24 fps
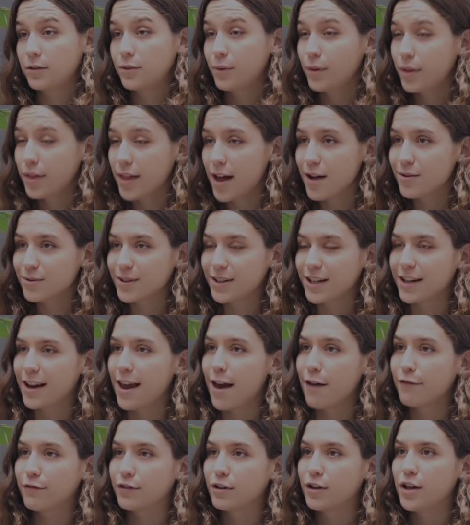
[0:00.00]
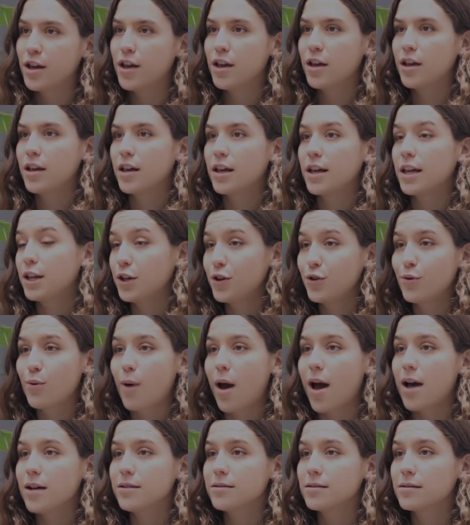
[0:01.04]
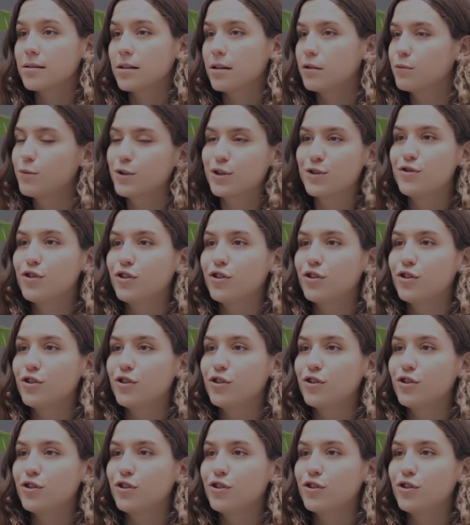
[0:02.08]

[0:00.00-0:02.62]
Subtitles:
2011, in US, it was